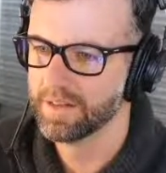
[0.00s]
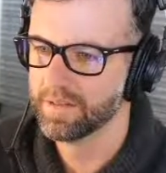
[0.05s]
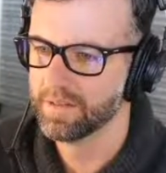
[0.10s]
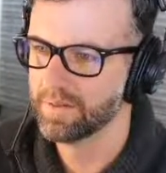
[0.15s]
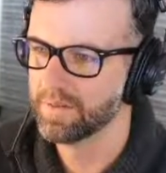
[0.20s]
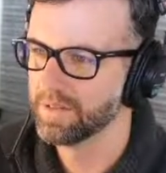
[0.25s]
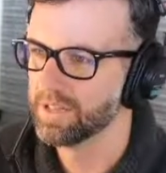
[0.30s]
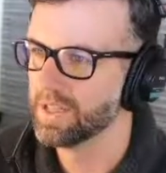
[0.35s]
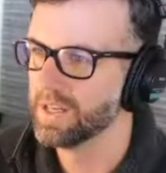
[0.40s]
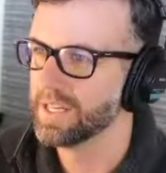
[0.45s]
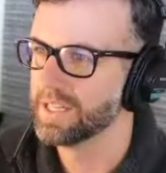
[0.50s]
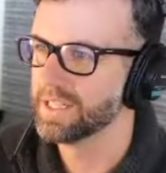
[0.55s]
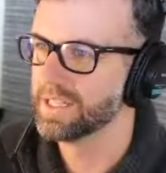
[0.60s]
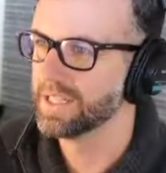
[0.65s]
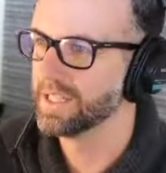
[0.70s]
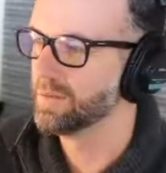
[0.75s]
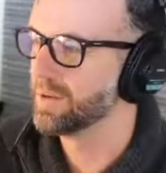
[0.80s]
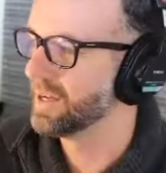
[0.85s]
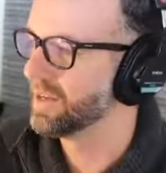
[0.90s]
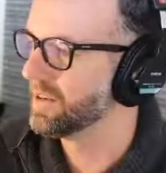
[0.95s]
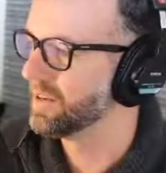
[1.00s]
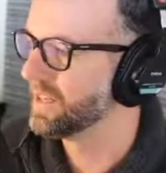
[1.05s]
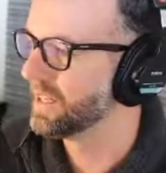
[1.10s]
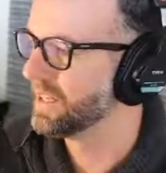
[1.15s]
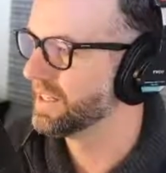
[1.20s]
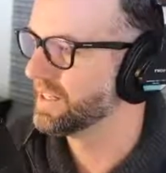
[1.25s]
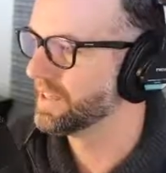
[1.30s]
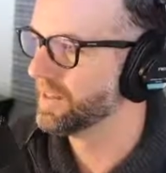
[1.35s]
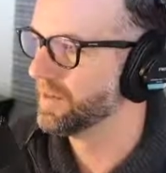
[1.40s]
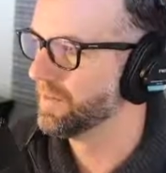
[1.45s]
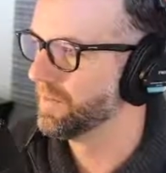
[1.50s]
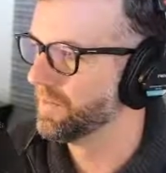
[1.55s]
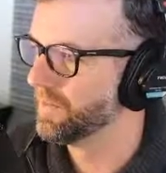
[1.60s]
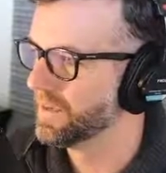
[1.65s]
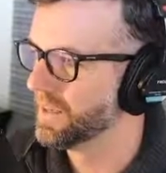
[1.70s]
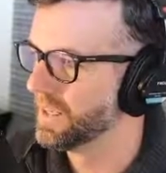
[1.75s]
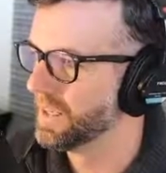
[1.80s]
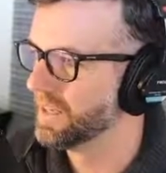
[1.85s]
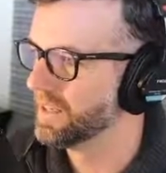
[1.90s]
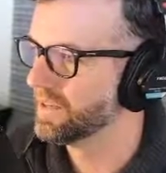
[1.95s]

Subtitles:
So let's expand on that. Okay,